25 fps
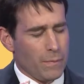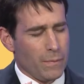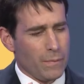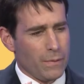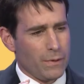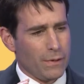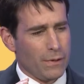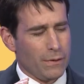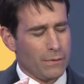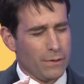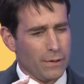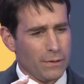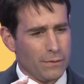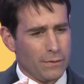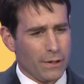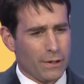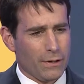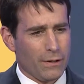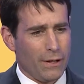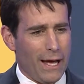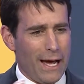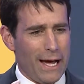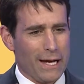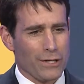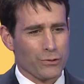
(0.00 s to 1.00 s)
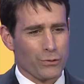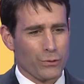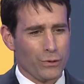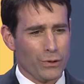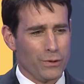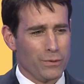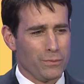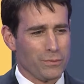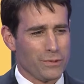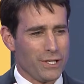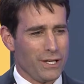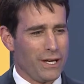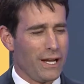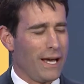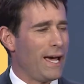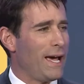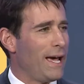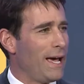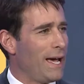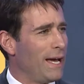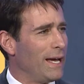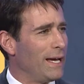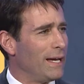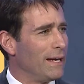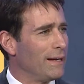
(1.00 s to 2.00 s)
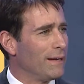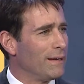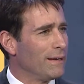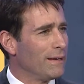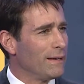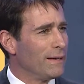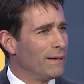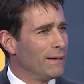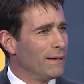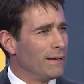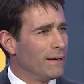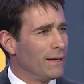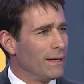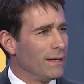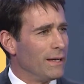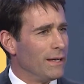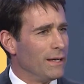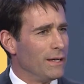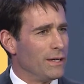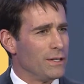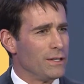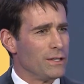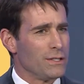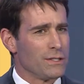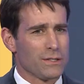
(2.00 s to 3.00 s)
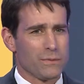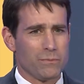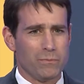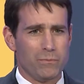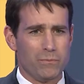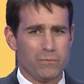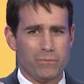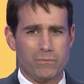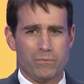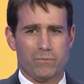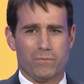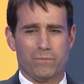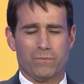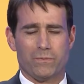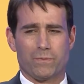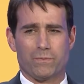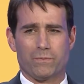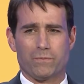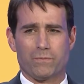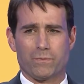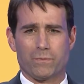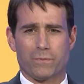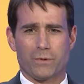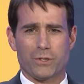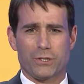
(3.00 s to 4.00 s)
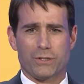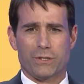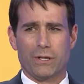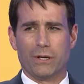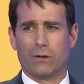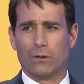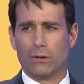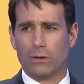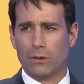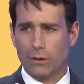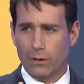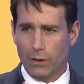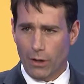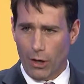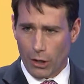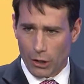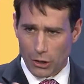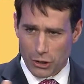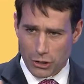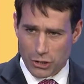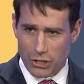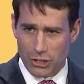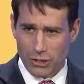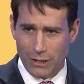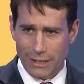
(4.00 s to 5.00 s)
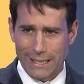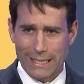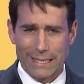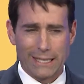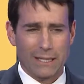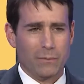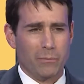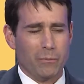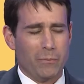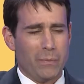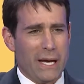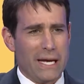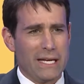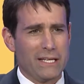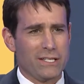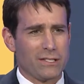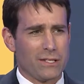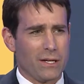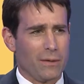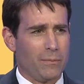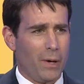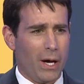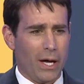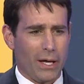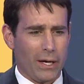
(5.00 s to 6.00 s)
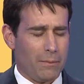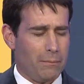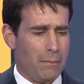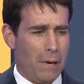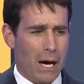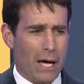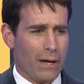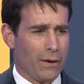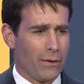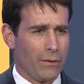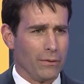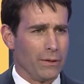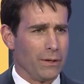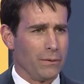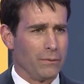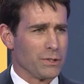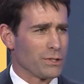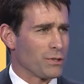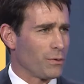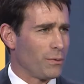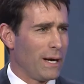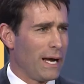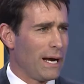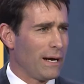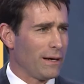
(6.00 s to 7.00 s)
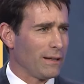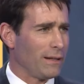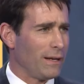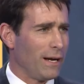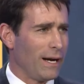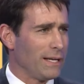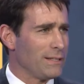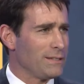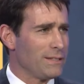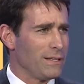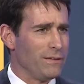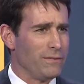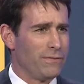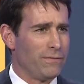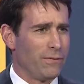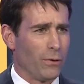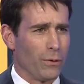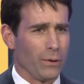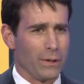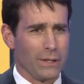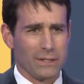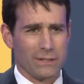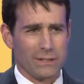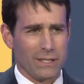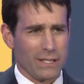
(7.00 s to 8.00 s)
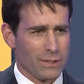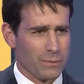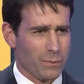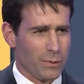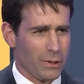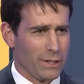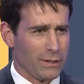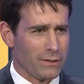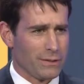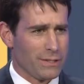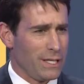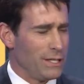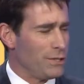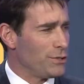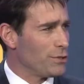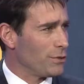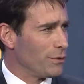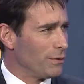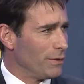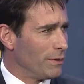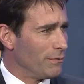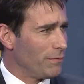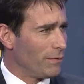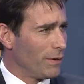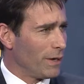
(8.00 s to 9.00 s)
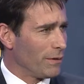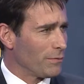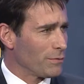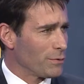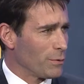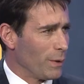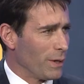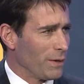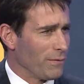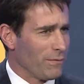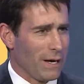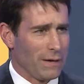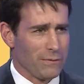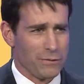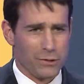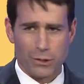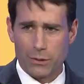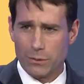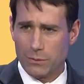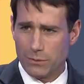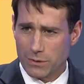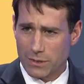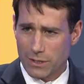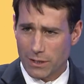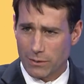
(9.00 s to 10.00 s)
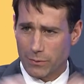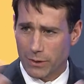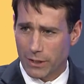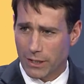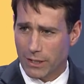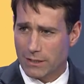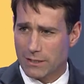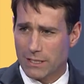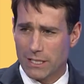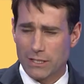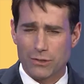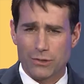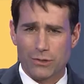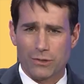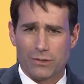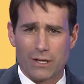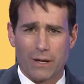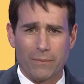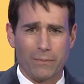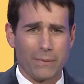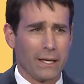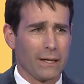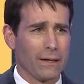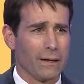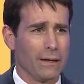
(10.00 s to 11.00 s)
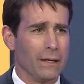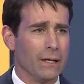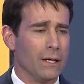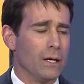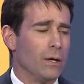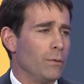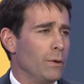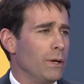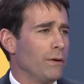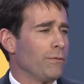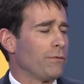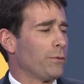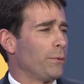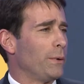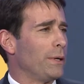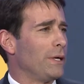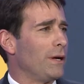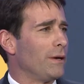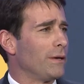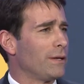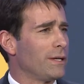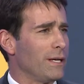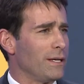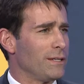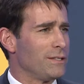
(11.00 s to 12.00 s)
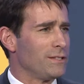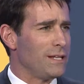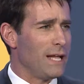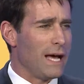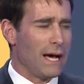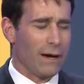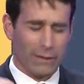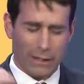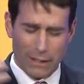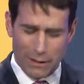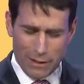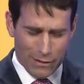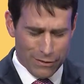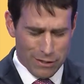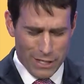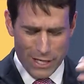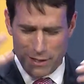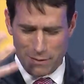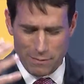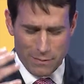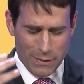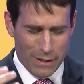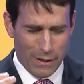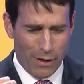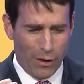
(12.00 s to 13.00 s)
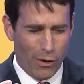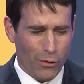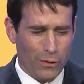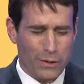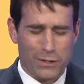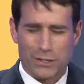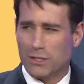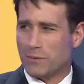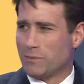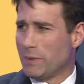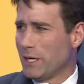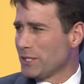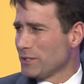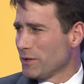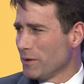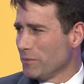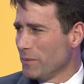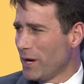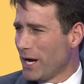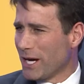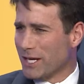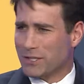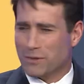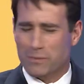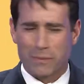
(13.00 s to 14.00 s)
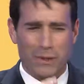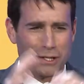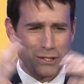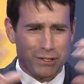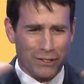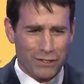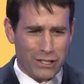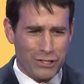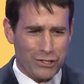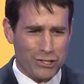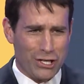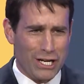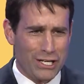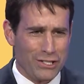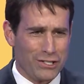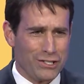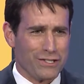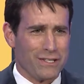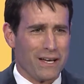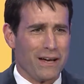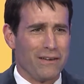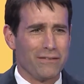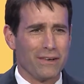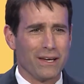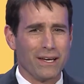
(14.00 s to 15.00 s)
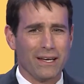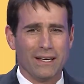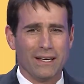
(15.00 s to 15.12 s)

the classroom today is still largely based upon a model that was around in the 1940s. Let's put a teacher in front of 25 students and we're gonna teach you something. We have three young kids now, and I'll tell you, all this is based on my experience and the changes I've